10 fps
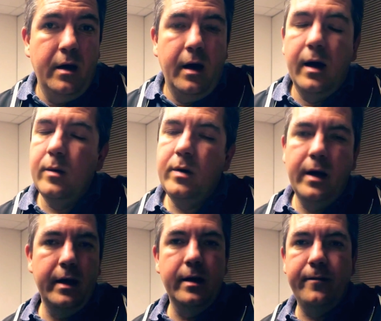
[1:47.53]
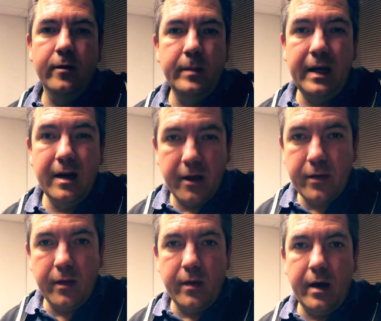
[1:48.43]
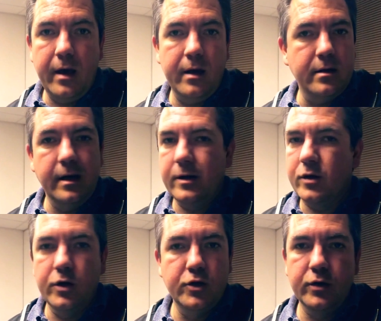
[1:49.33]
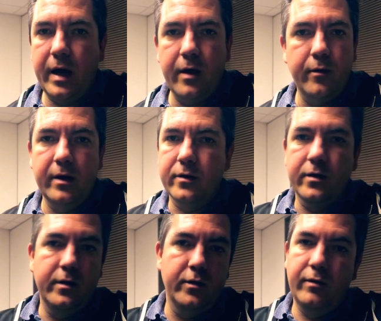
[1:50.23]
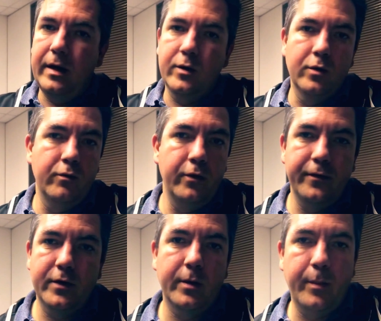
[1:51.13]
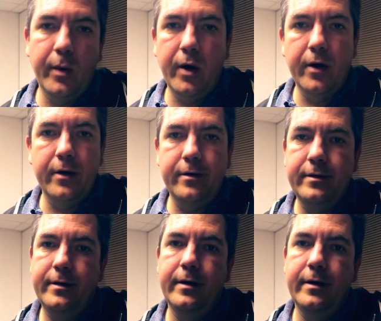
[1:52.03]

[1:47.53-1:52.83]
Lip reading: I ended up filming nothing there. It's like a social gathering. It's on this really cool rooftop bar.